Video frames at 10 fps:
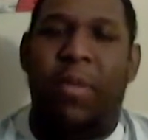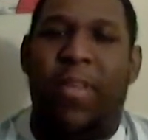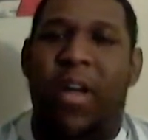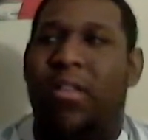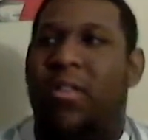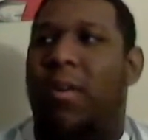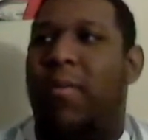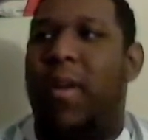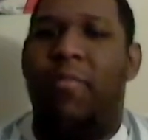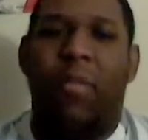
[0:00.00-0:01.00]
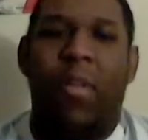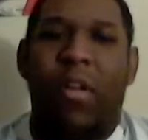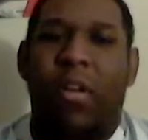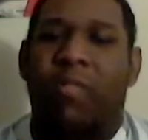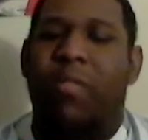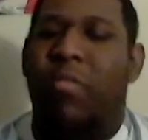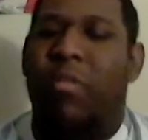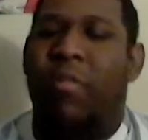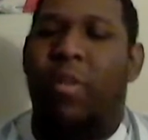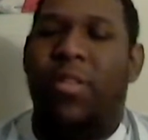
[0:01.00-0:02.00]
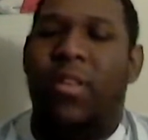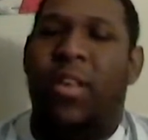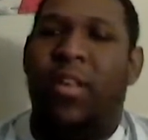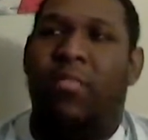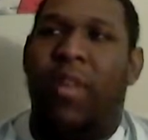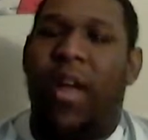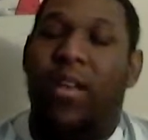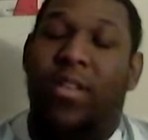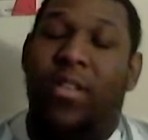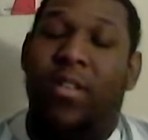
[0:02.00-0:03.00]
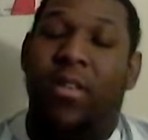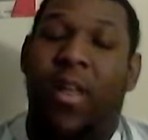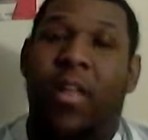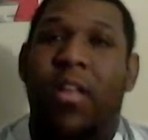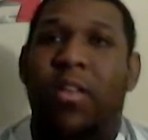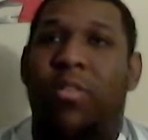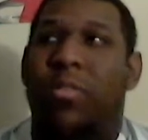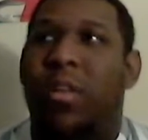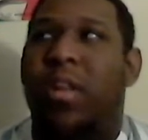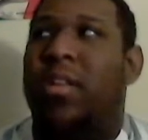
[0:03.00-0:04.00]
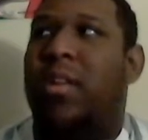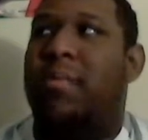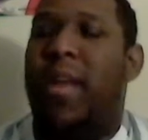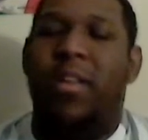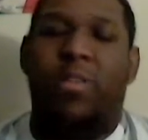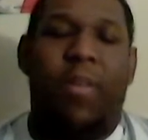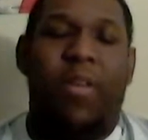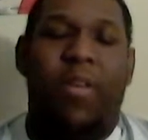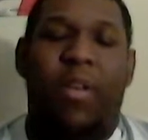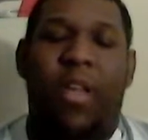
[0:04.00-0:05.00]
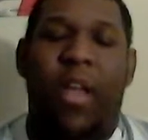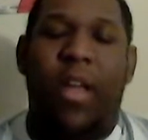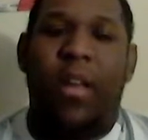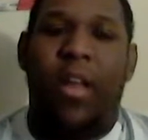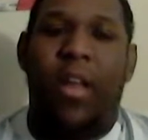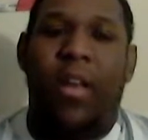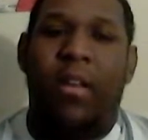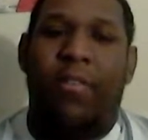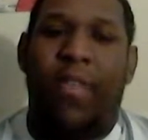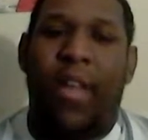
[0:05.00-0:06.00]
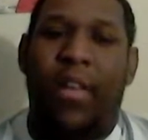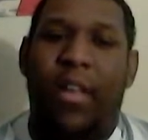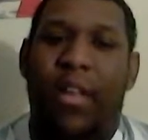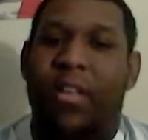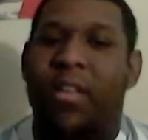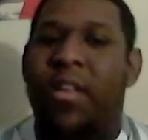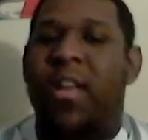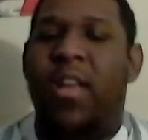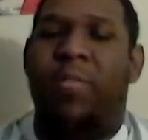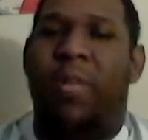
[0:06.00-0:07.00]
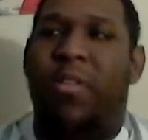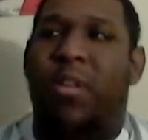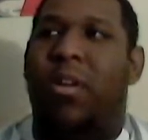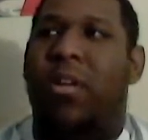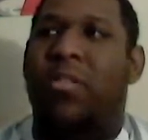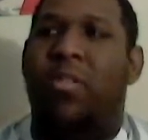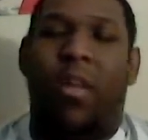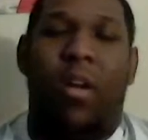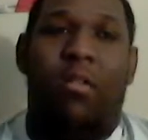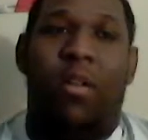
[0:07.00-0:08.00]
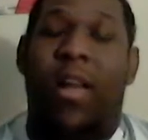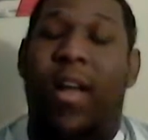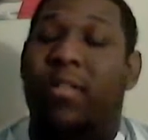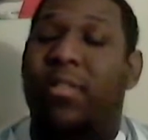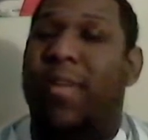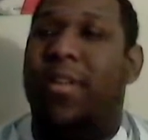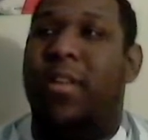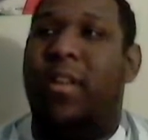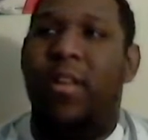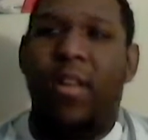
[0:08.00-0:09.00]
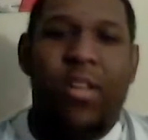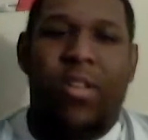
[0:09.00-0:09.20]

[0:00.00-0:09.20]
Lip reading: Council already revoked his rights. His command has been negated, and the fact that his martial law is no longer allowed, basically.